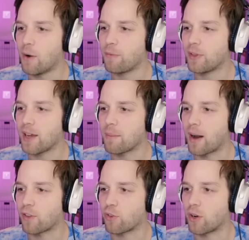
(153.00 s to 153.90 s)
hopefully I'm
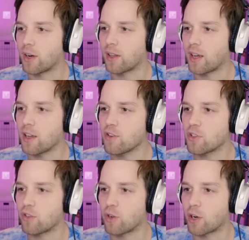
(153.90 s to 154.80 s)
not triggering, like I
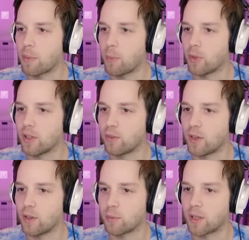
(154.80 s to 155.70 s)
usually trigger people with these
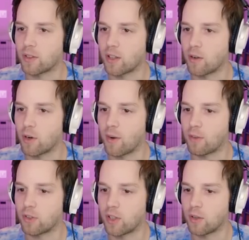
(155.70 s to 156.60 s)
videos because I don't know
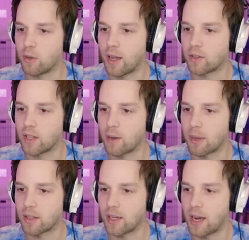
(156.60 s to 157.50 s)
every single last thing
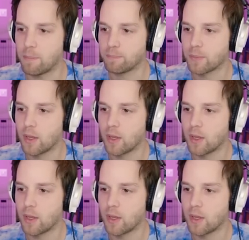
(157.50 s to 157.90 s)
about the game.